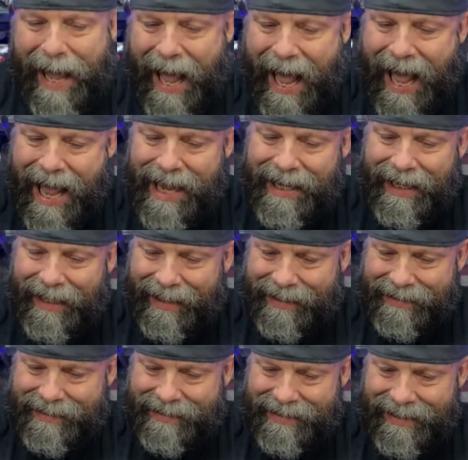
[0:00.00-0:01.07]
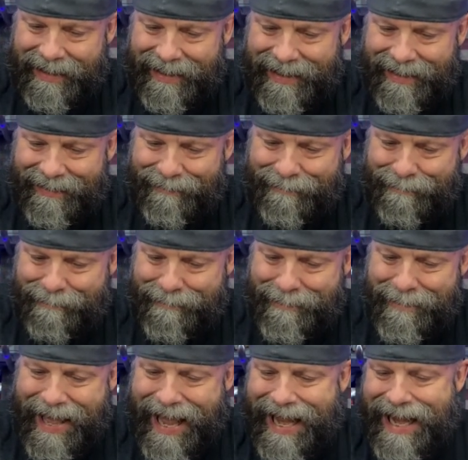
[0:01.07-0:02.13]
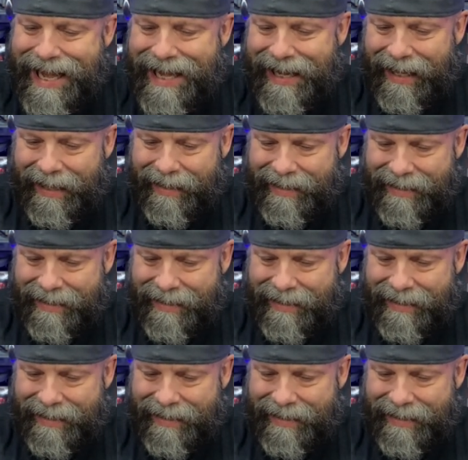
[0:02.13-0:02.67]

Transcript: packaged. Man.